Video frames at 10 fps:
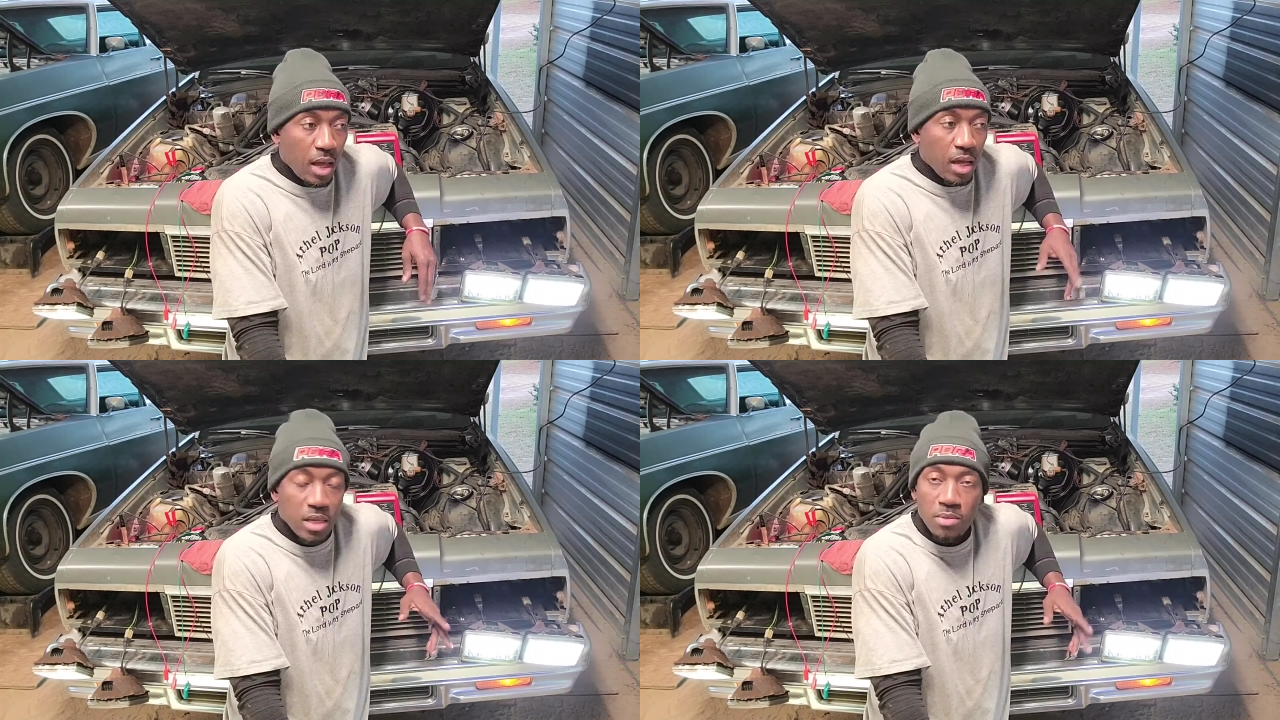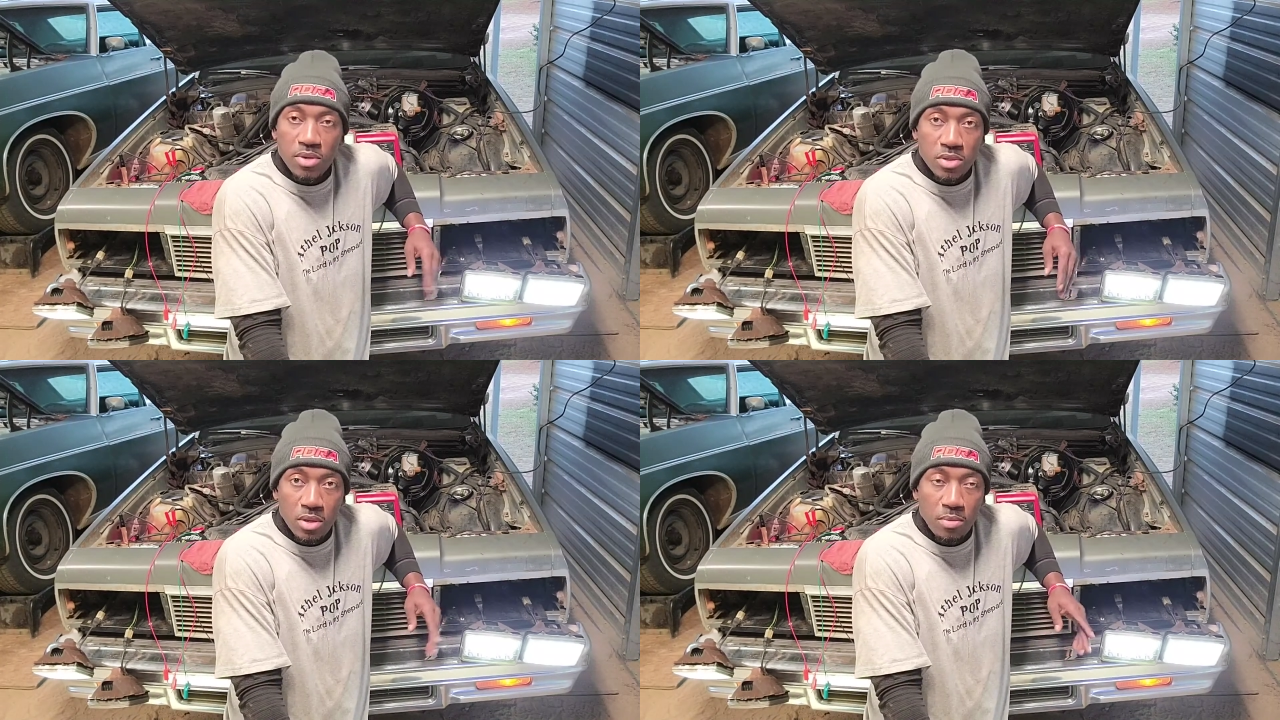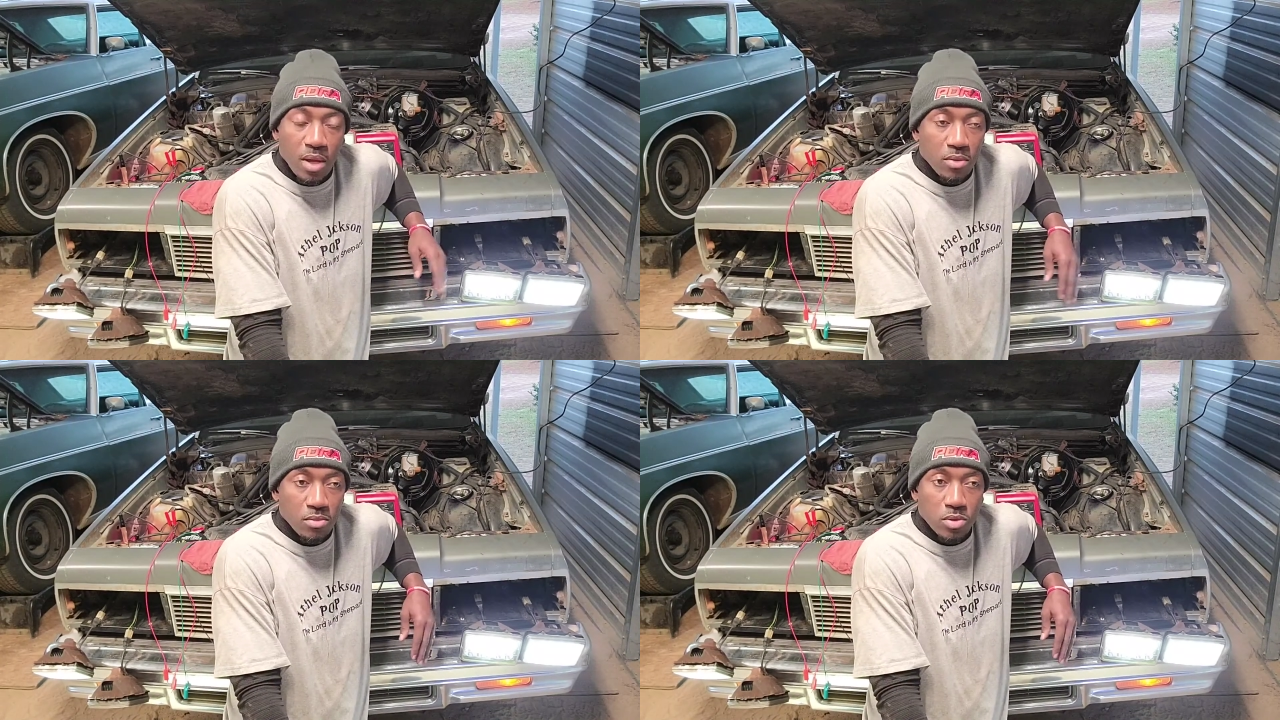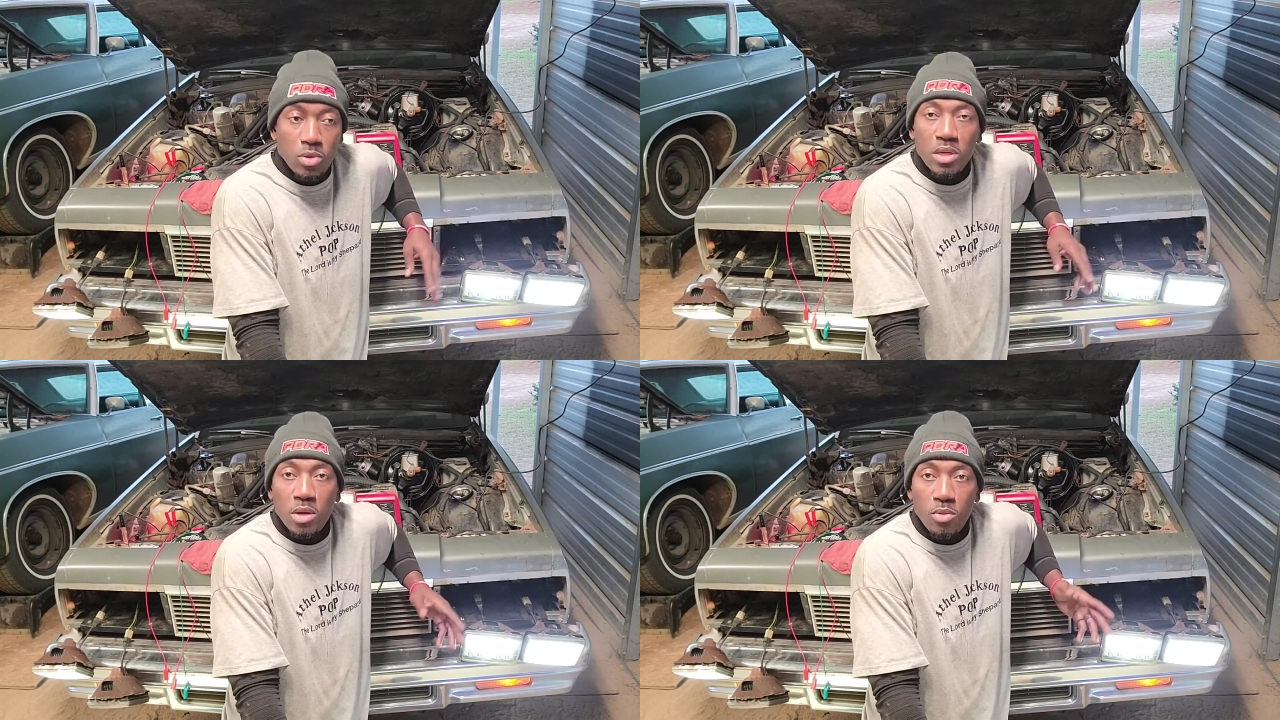I got to get my son back home so
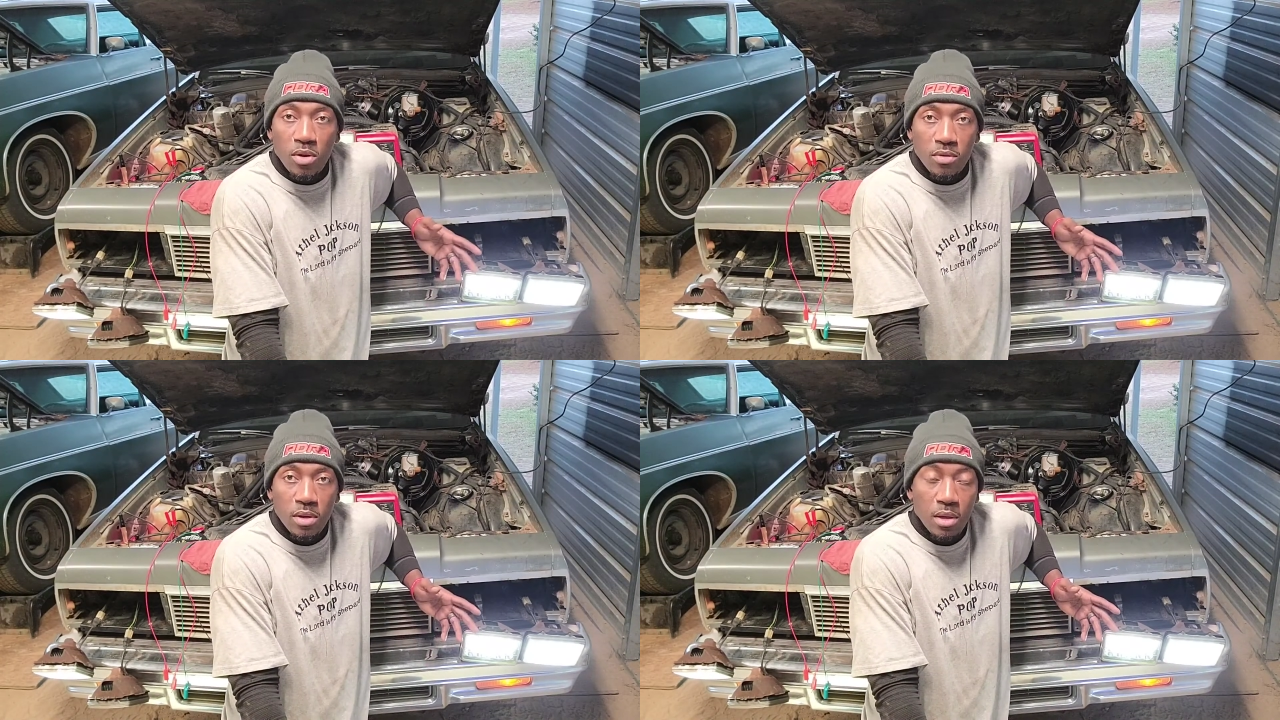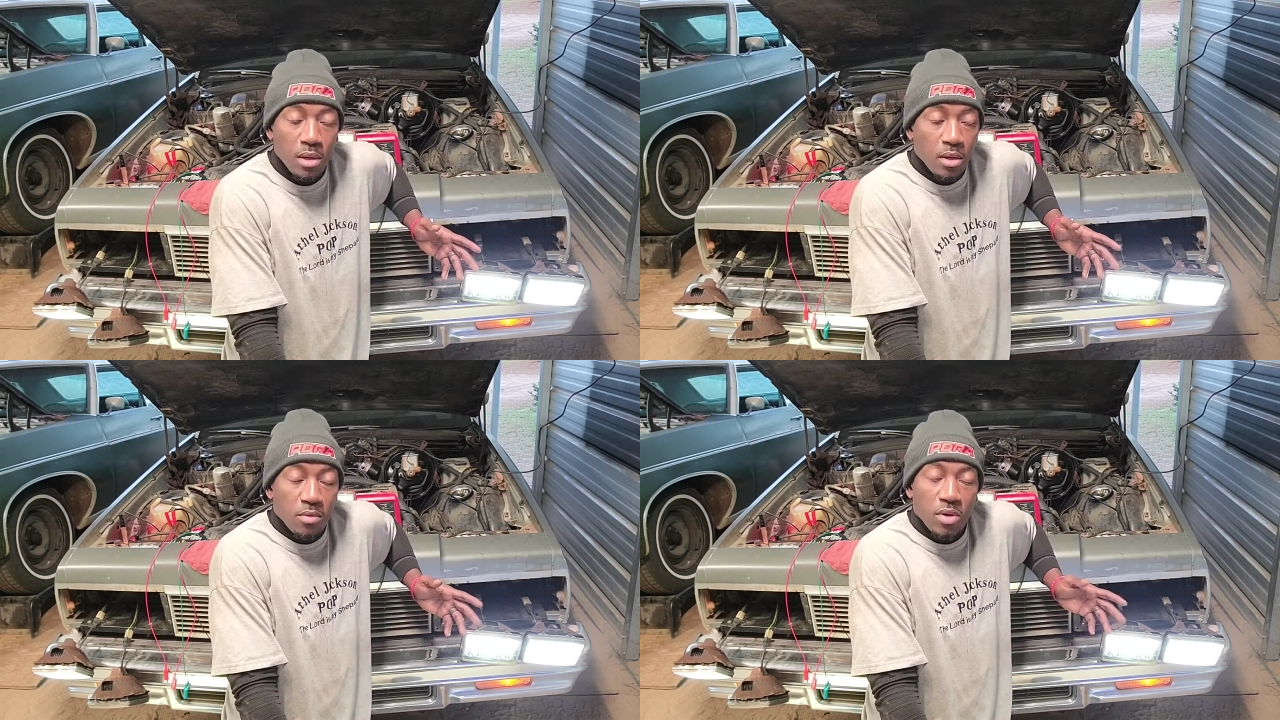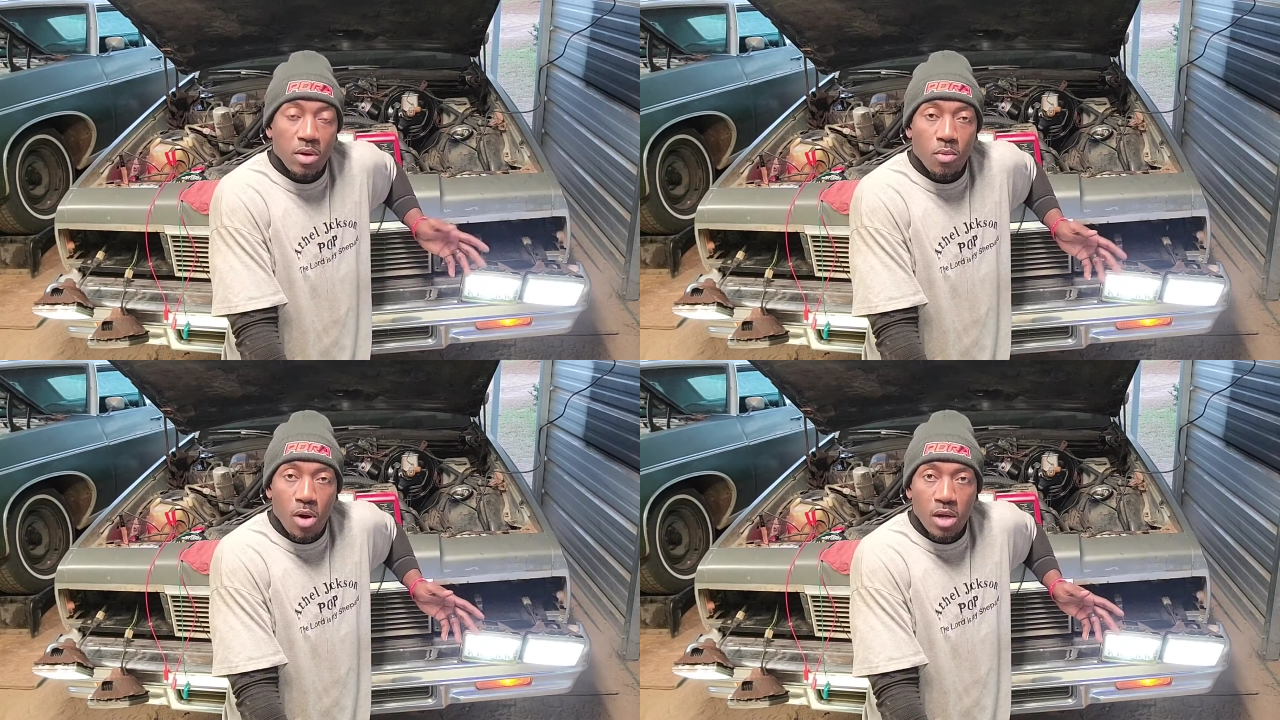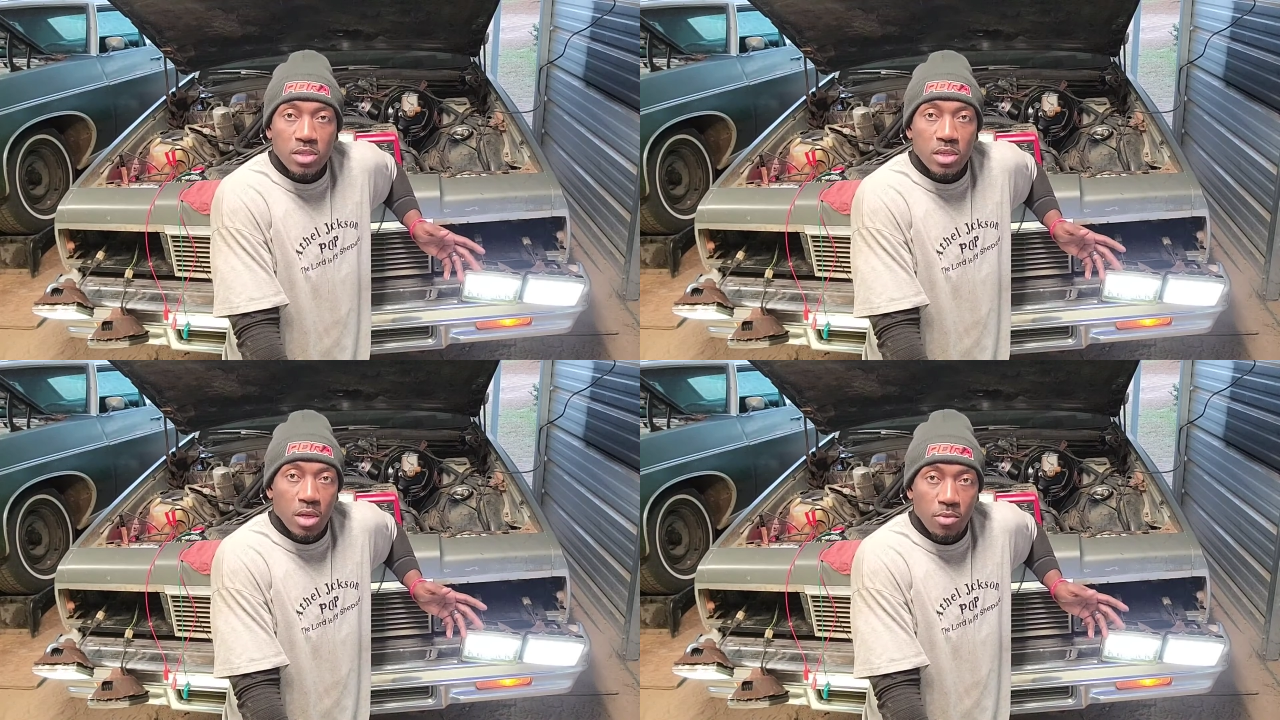he can get ready to
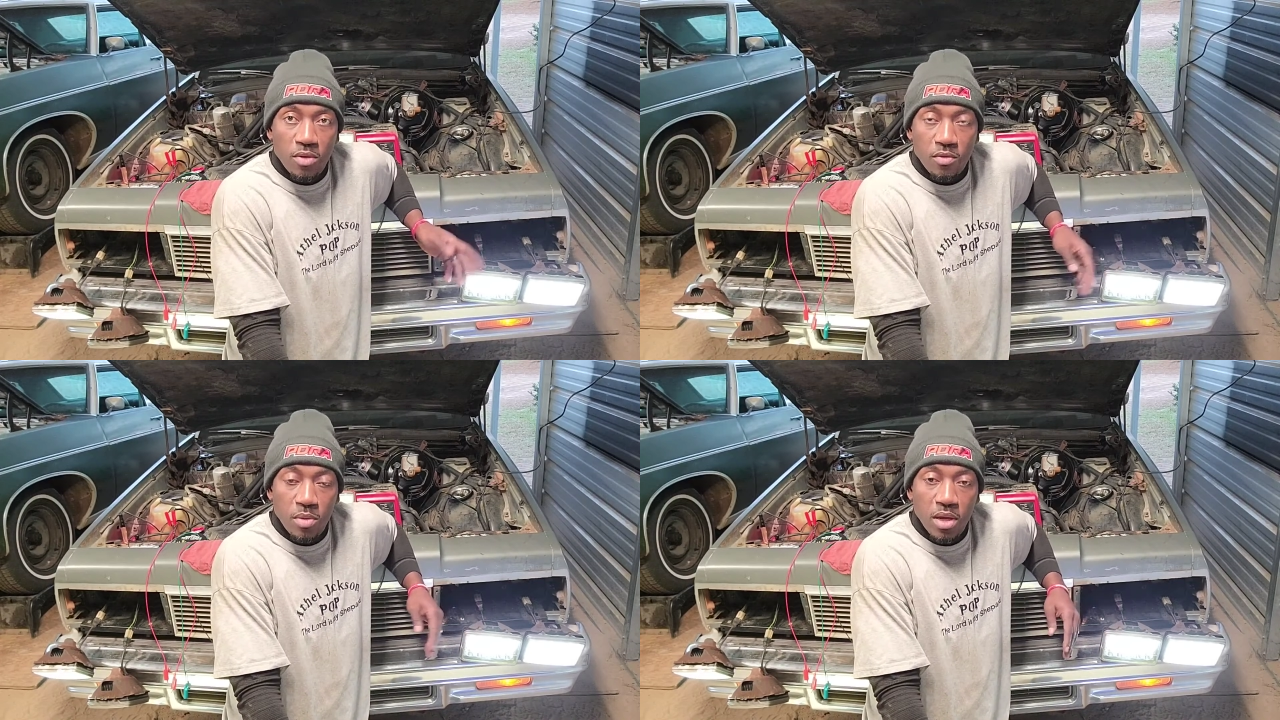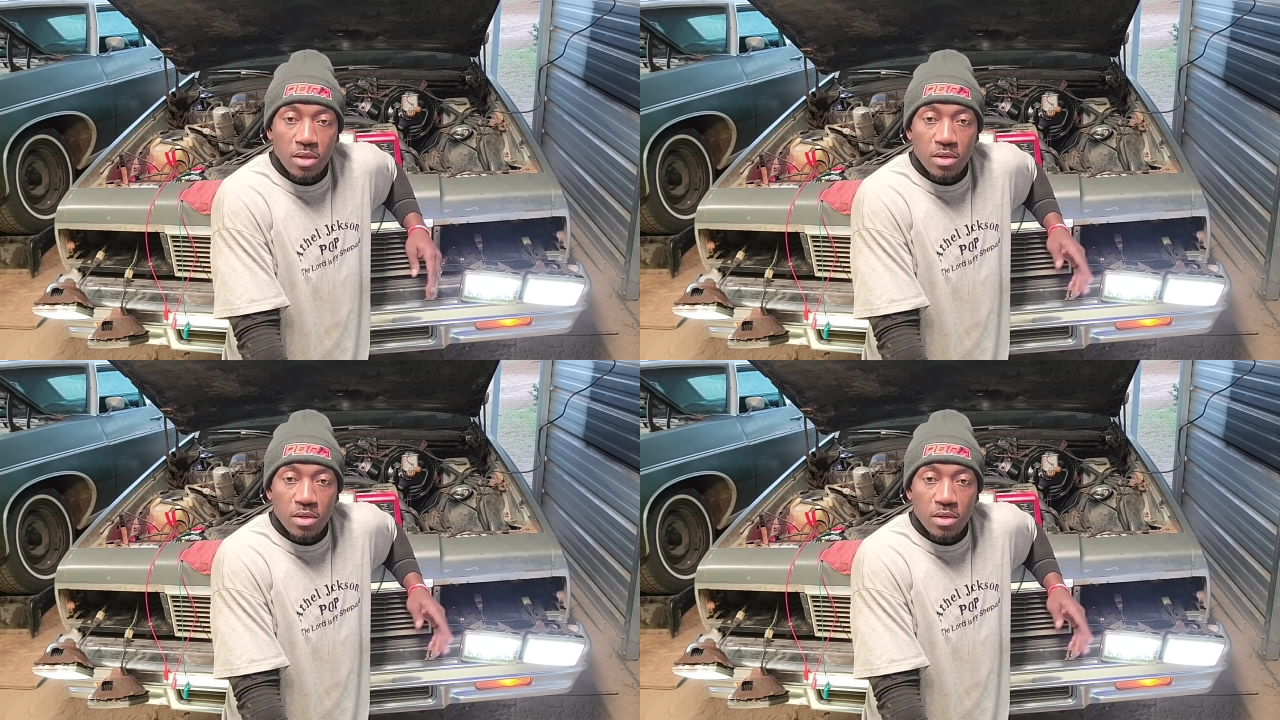wash and get ready for bed,